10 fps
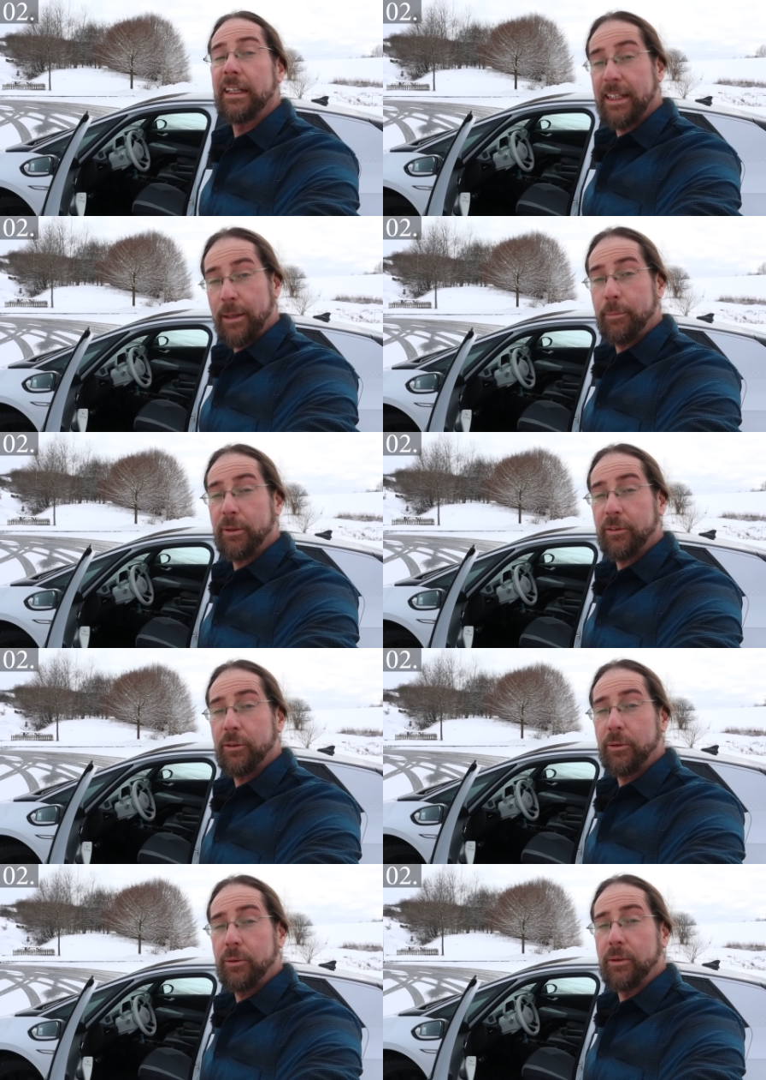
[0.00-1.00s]
Number
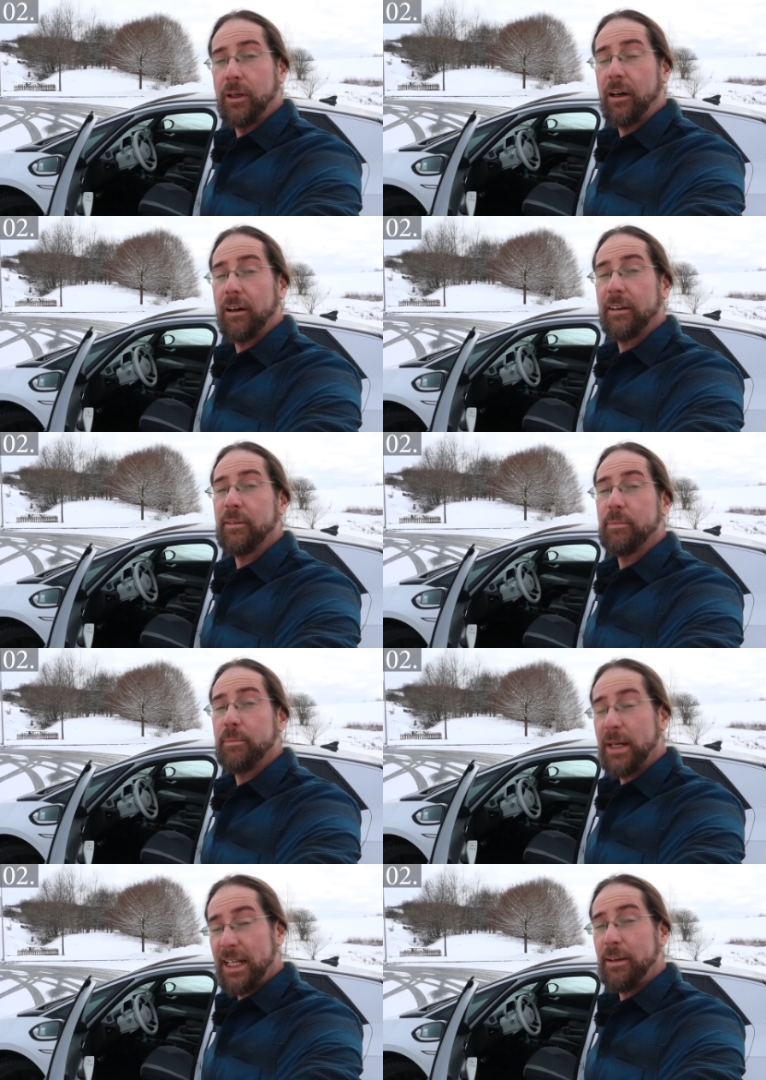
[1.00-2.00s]
2 are the
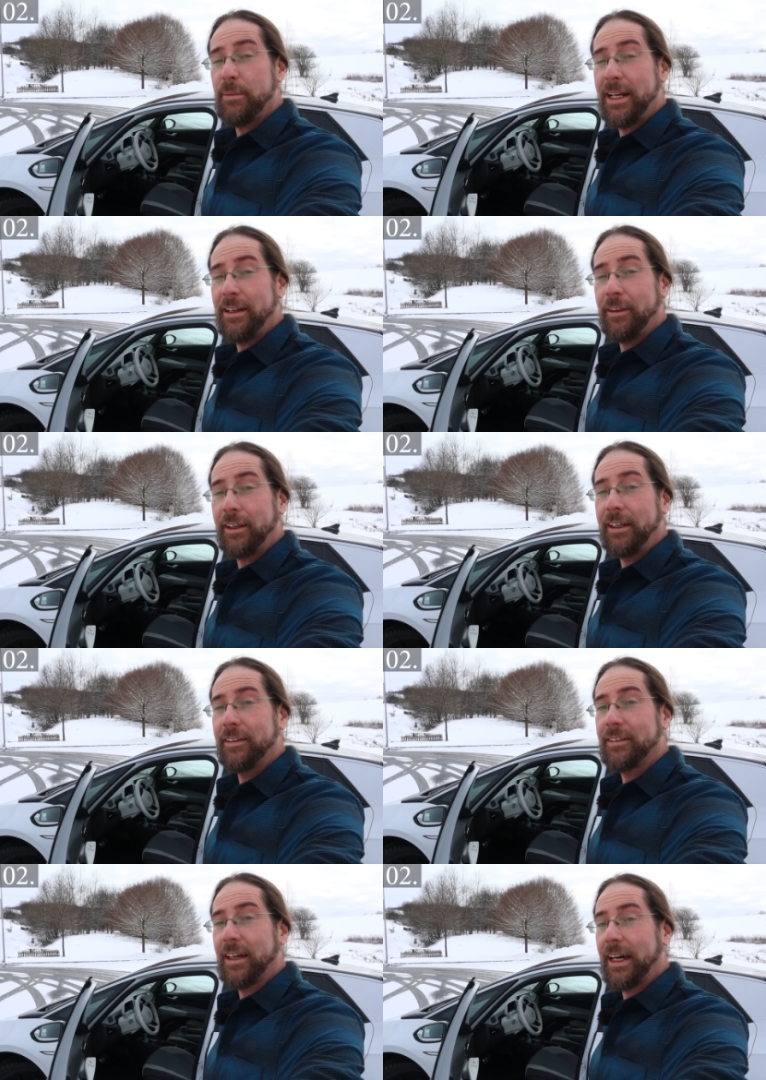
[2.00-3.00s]
many
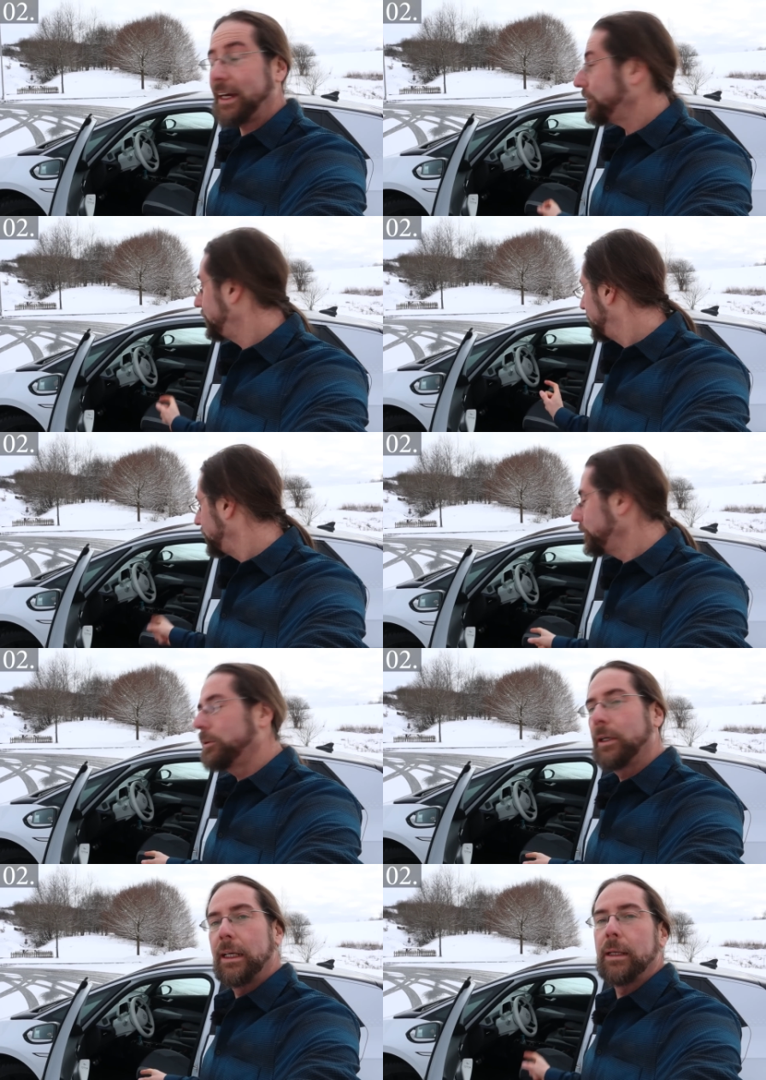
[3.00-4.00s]
things I have to
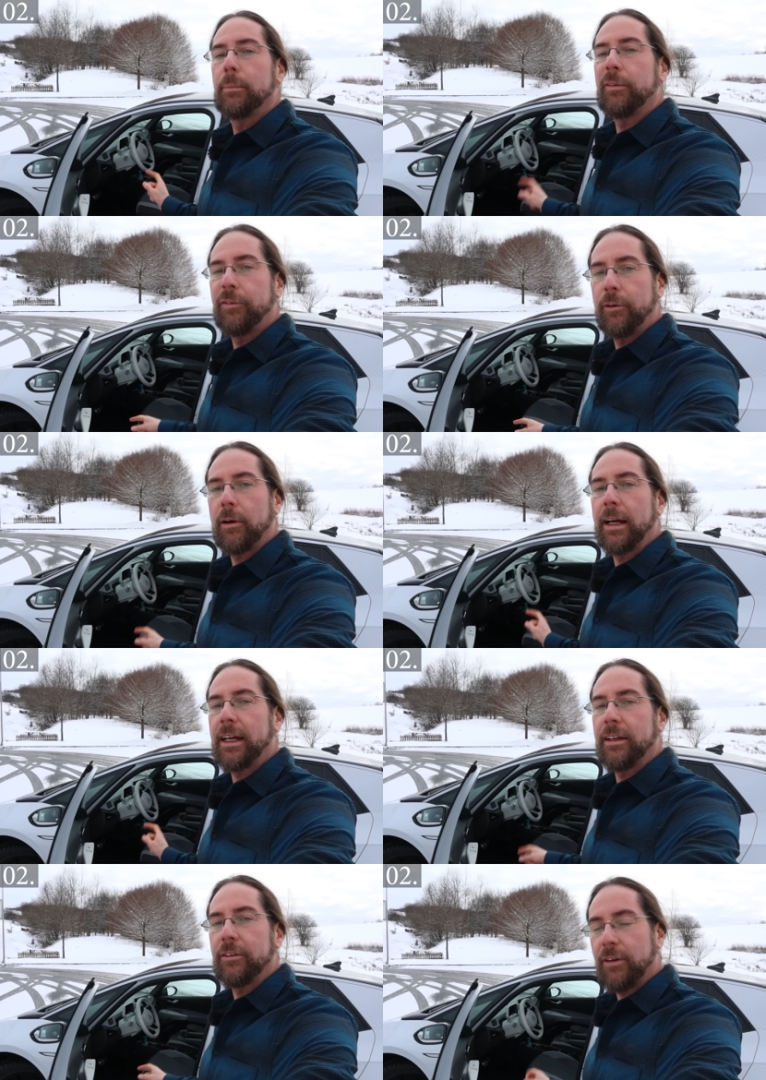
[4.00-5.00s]
do before I
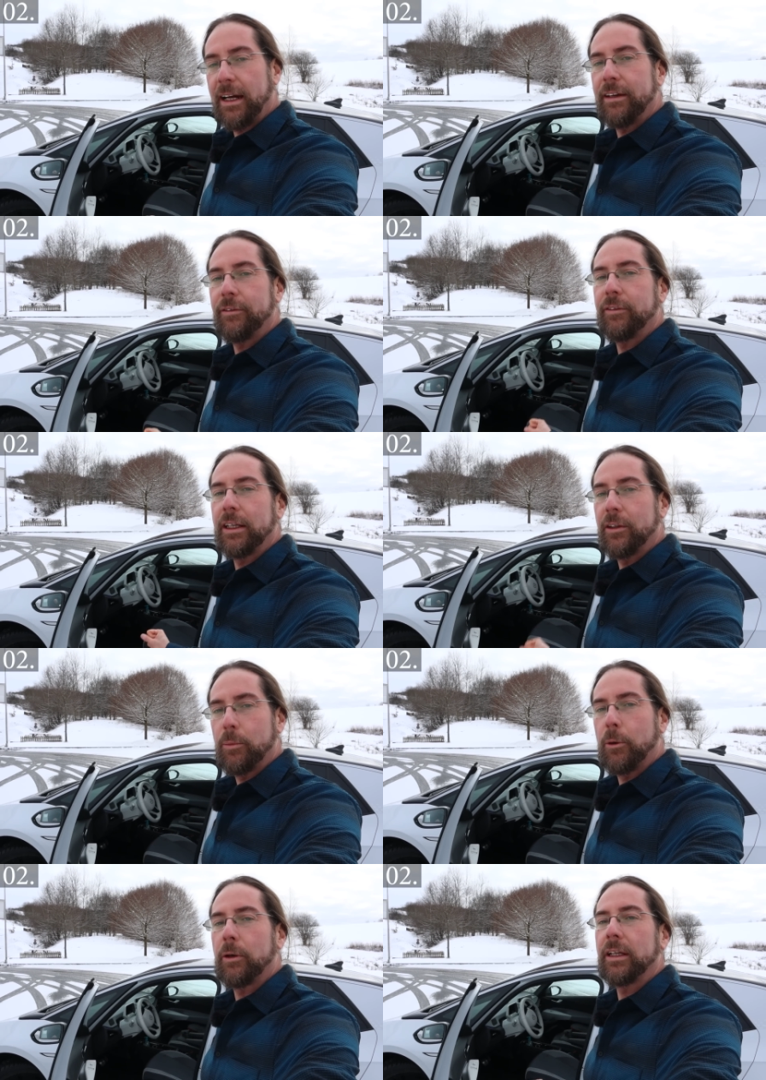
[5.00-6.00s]
can drive in the
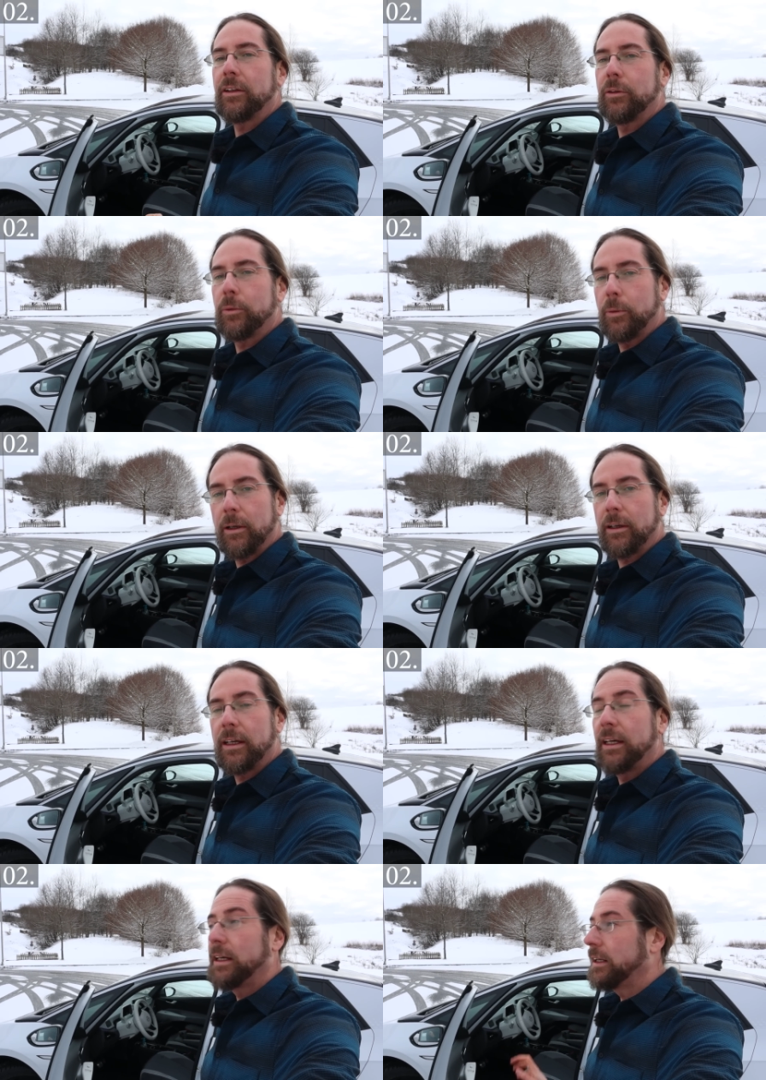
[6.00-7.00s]
morning to work.